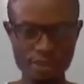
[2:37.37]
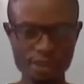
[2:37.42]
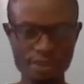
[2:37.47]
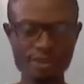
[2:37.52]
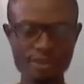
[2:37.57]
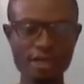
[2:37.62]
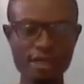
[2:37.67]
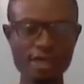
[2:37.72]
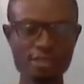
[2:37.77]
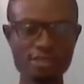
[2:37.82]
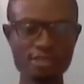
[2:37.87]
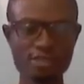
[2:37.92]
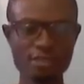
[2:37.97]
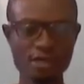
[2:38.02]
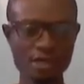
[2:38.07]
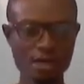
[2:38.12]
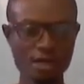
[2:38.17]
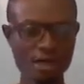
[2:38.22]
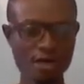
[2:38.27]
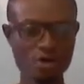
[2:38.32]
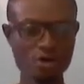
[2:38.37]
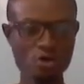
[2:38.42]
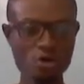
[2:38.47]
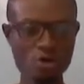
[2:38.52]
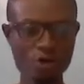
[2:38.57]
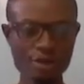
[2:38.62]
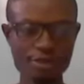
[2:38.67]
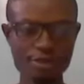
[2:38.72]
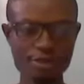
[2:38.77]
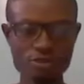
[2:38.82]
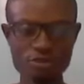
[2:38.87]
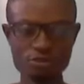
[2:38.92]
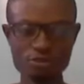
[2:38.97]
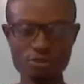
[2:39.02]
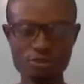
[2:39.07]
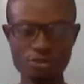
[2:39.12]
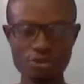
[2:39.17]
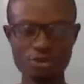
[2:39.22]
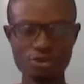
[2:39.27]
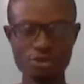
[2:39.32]
that are going
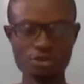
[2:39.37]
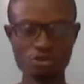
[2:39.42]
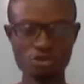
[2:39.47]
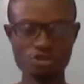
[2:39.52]
to